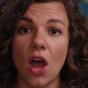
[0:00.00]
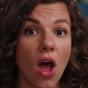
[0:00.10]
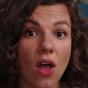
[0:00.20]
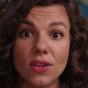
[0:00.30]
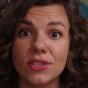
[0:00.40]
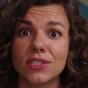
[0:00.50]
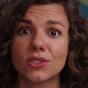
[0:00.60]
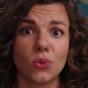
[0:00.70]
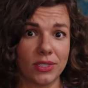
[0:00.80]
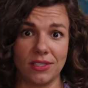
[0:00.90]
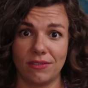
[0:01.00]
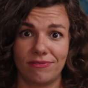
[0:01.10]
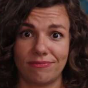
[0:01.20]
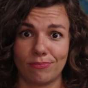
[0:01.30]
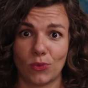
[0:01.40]
all sorts of
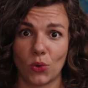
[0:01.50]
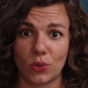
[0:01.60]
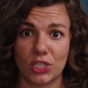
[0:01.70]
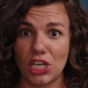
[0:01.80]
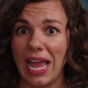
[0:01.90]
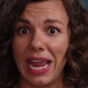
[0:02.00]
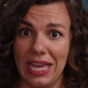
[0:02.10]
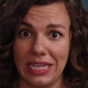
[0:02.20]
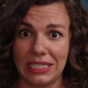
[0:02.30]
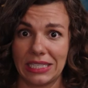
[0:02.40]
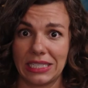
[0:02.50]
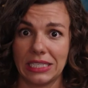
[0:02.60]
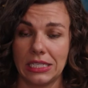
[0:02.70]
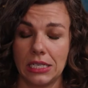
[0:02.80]
shenanigans.